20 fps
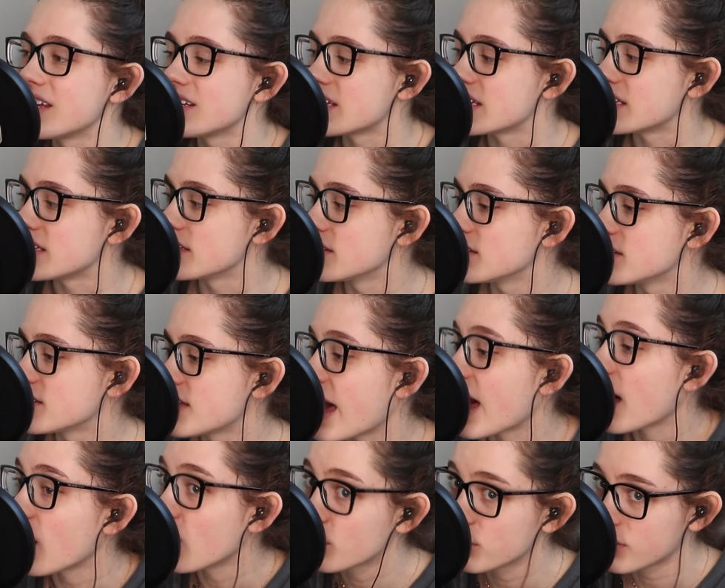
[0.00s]
to
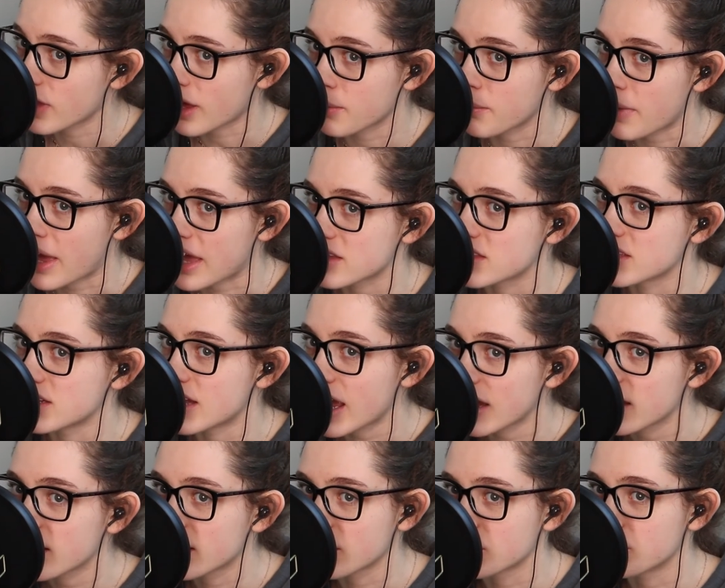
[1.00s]
tell them as
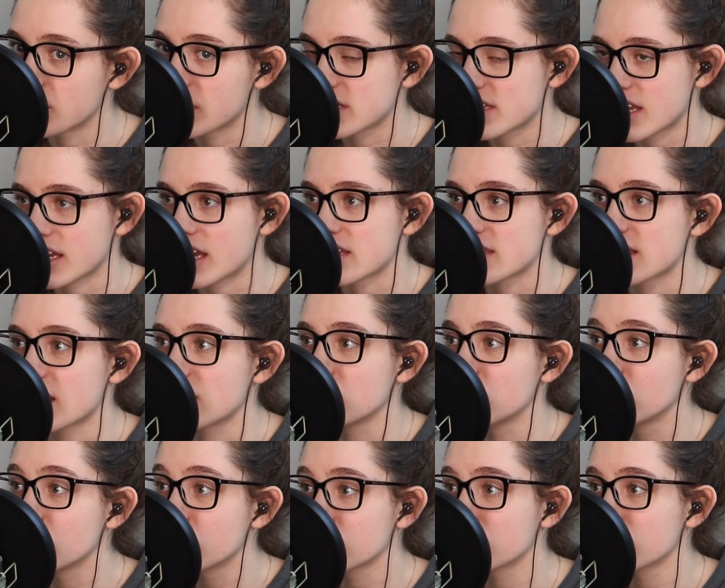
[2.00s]
negative, because like I said,
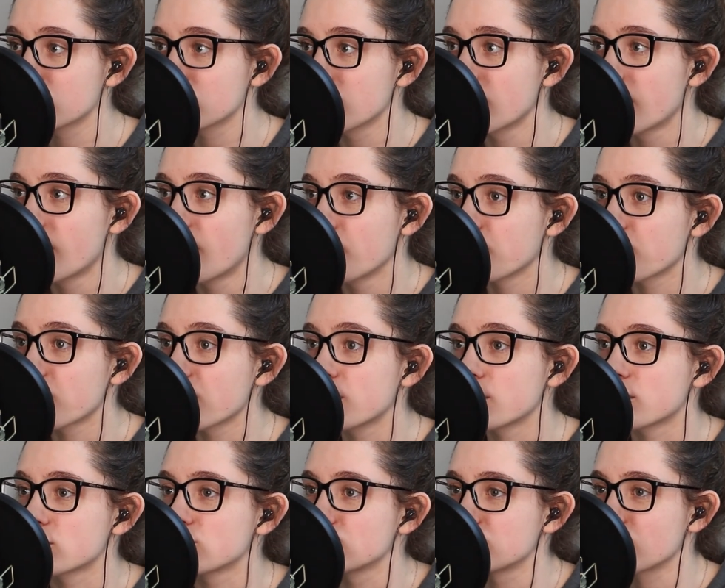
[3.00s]
you're pretty
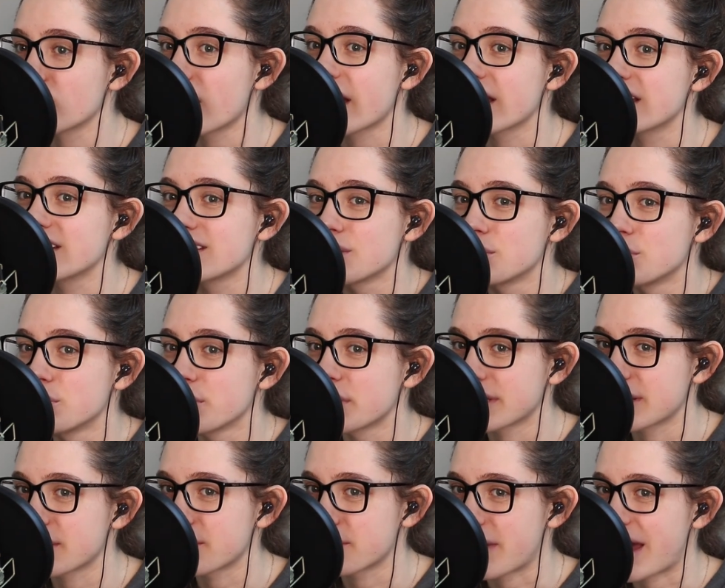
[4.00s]
much trying to bring
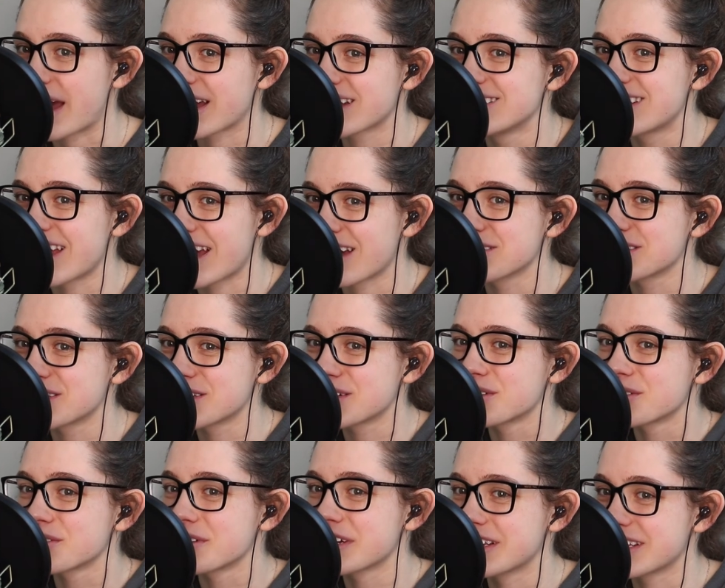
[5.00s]
them back down to a
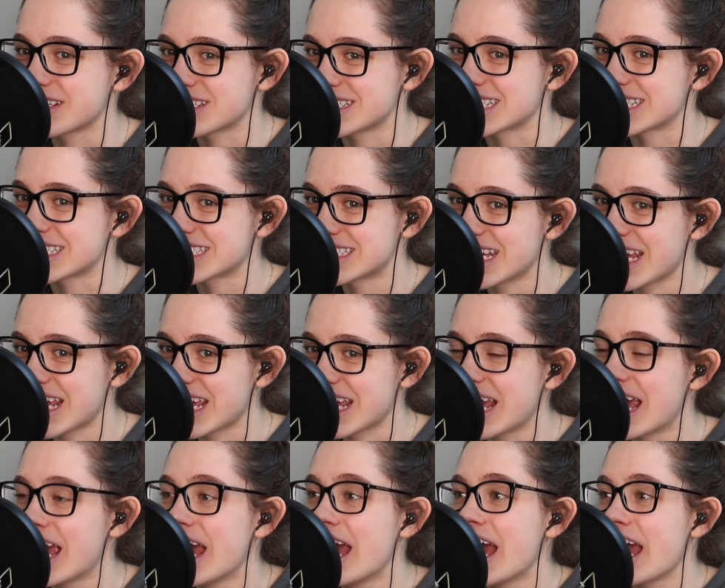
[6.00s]
realistic
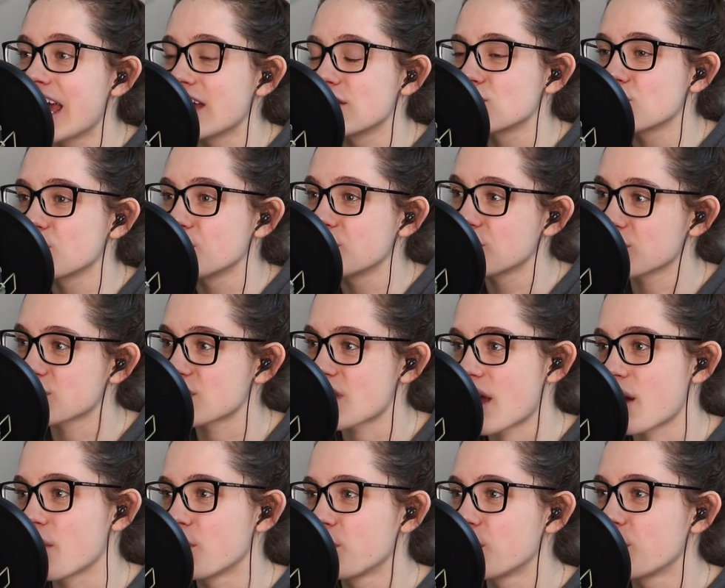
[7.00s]
state. And so when you're
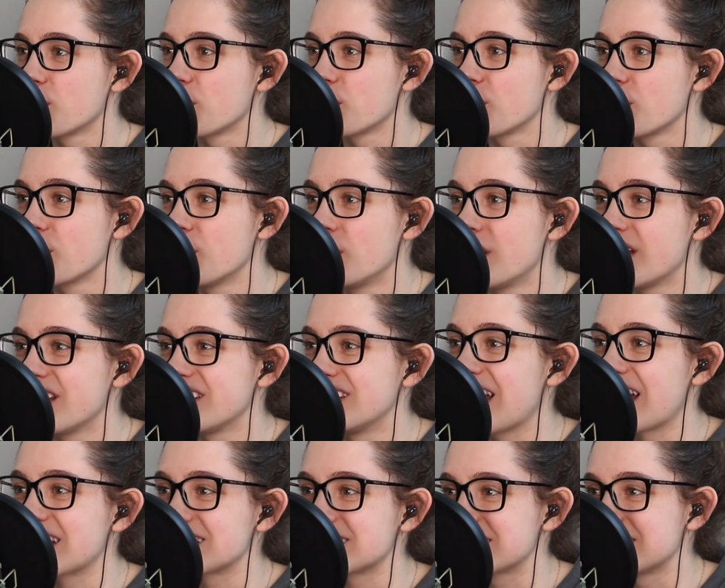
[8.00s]
saying, well,
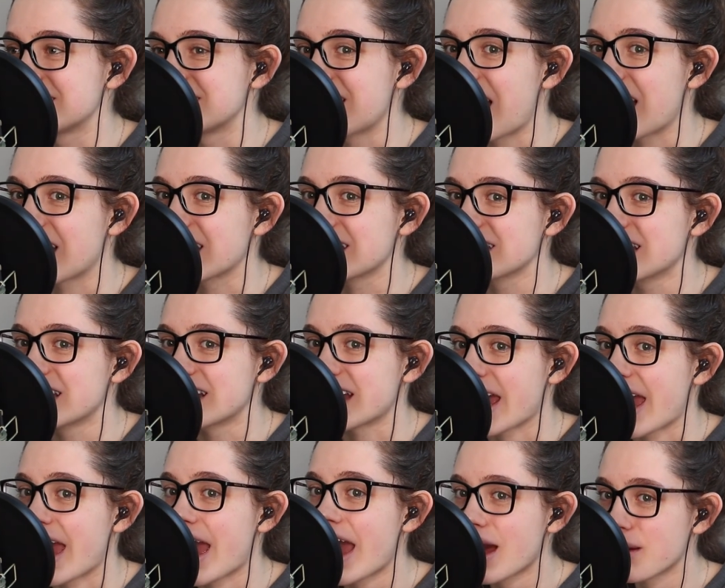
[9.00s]
that's not gonna
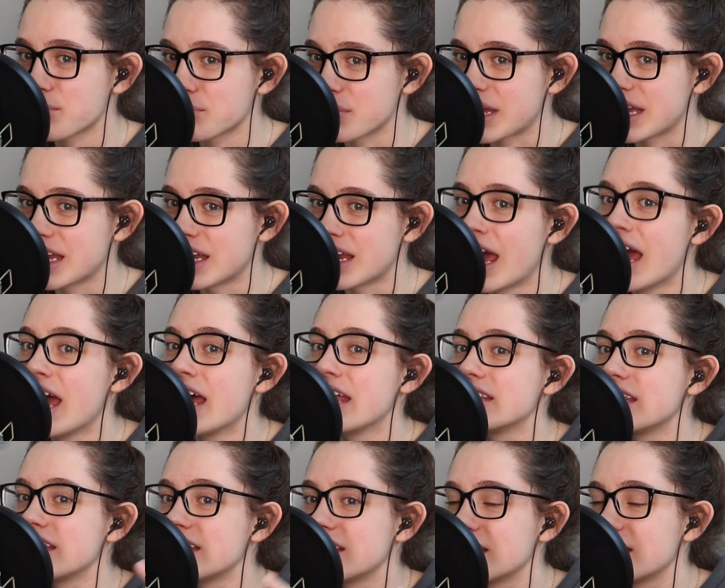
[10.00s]
happen,
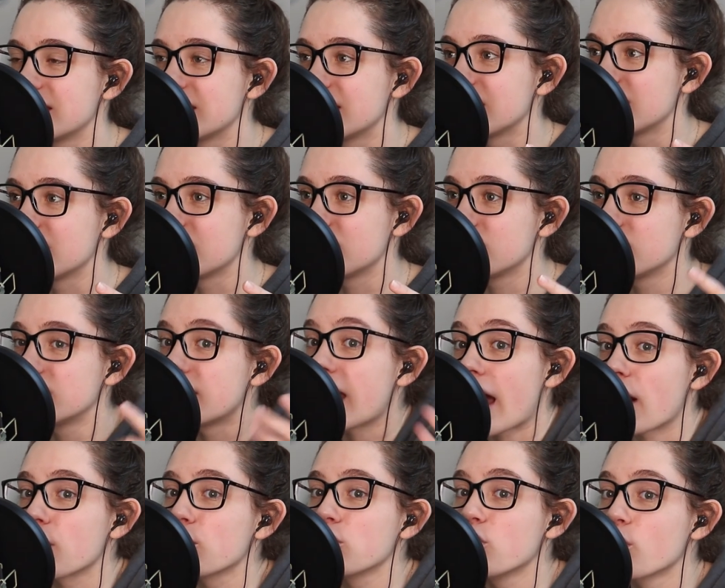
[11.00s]
then
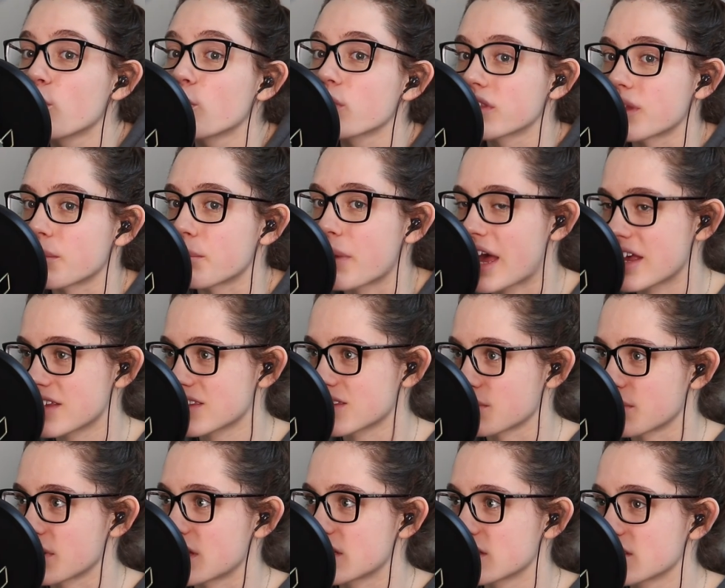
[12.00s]
now you're the
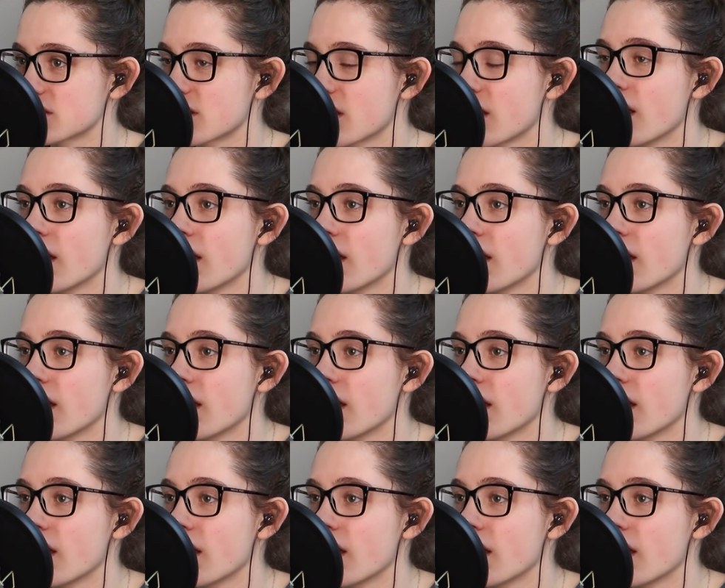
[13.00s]
pessimist,